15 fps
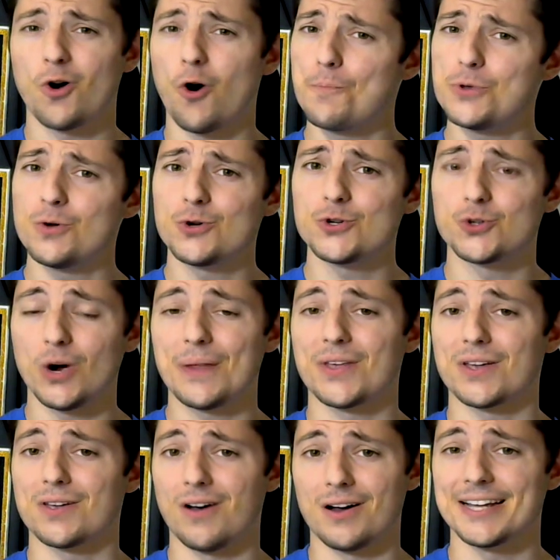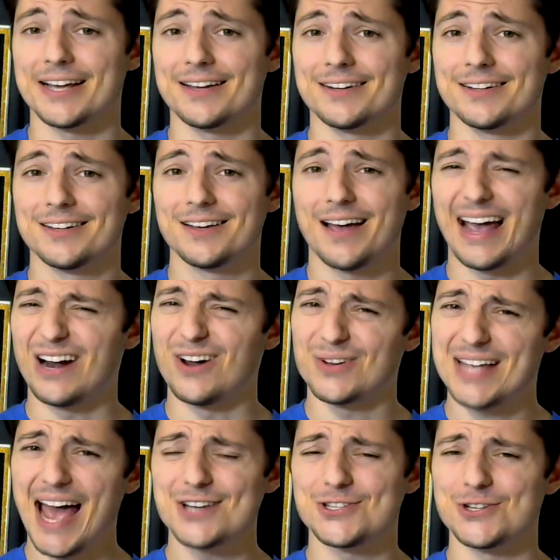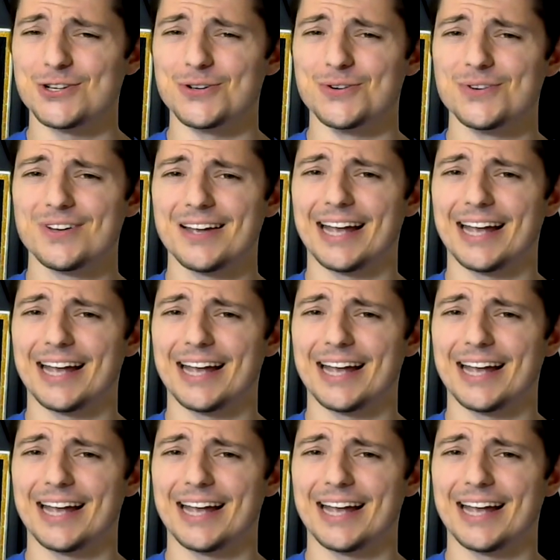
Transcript: Hope you enjoyed the content, and I'll catch you